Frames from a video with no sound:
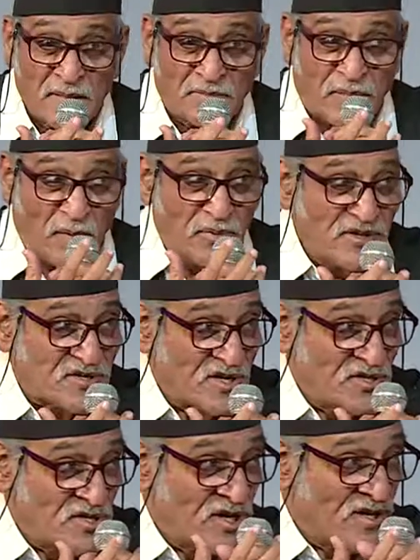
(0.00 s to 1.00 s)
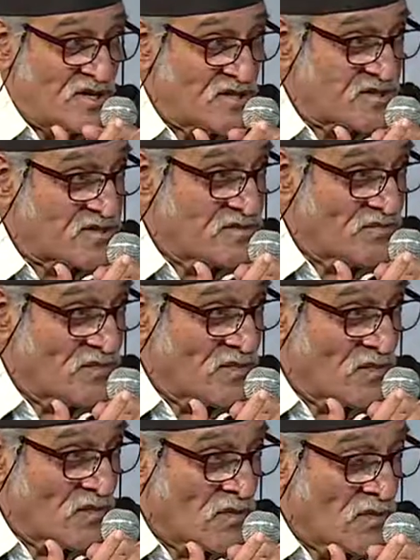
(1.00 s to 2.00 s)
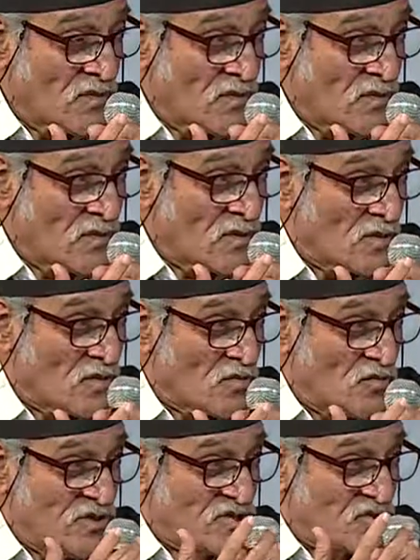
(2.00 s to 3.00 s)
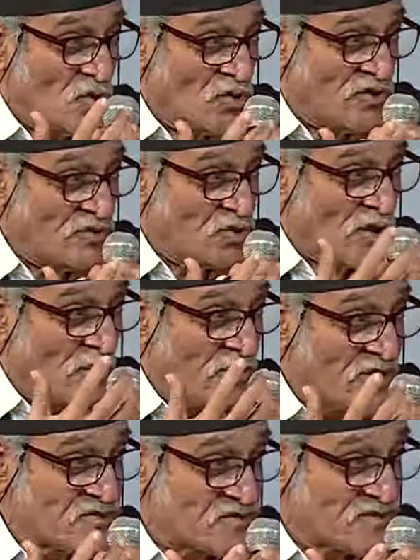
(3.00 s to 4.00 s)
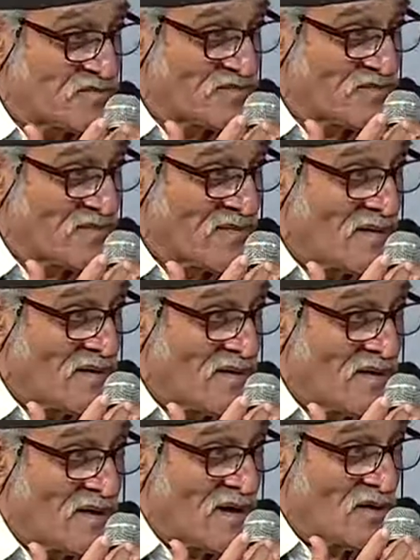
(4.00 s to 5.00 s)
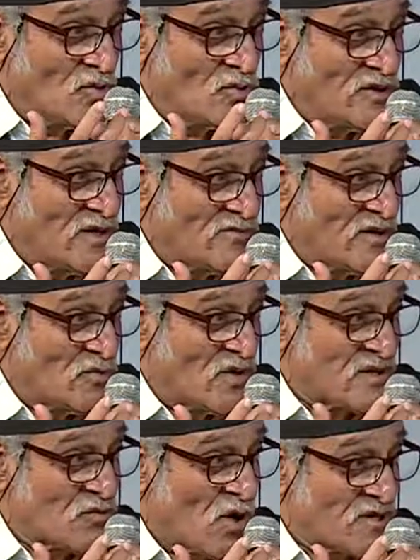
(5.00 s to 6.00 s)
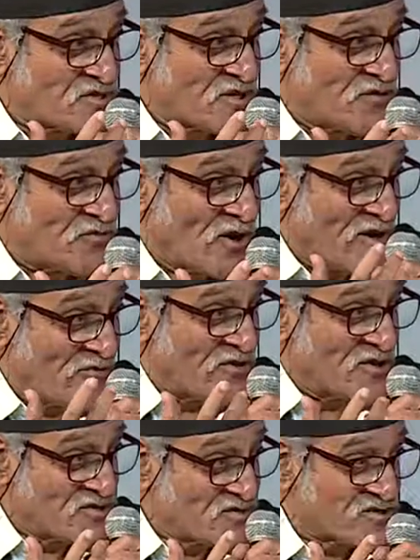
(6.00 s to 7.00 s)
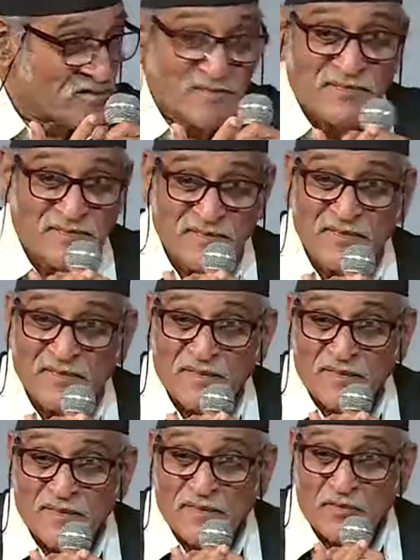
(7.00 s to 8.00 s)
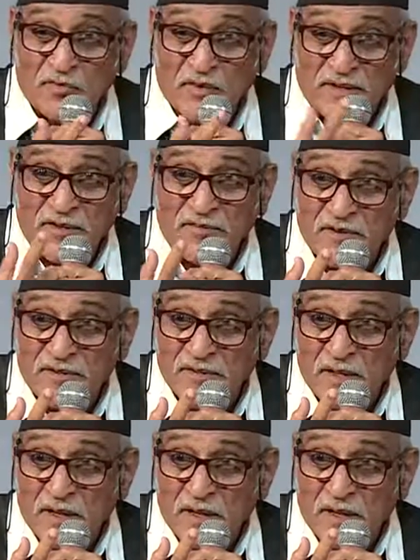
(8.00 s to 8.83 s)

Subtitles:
publish in journals, which go into cupboards, and only when one wants it for reference, one refers.